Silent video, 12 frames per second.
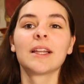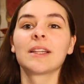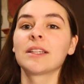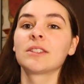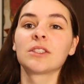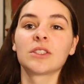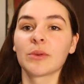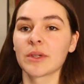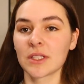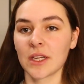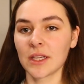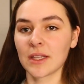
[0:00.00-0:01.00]
That's so
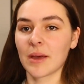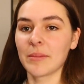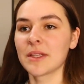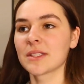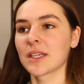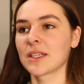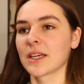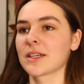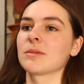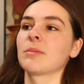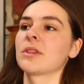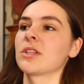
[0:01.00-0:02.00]
exciting. That means like
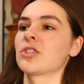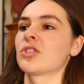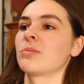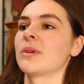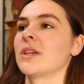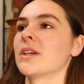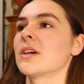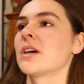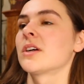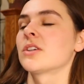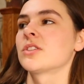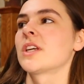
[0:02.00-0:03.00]
next month it should be
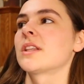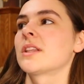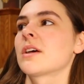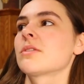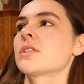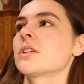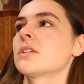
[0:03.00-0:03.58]
under 10,000.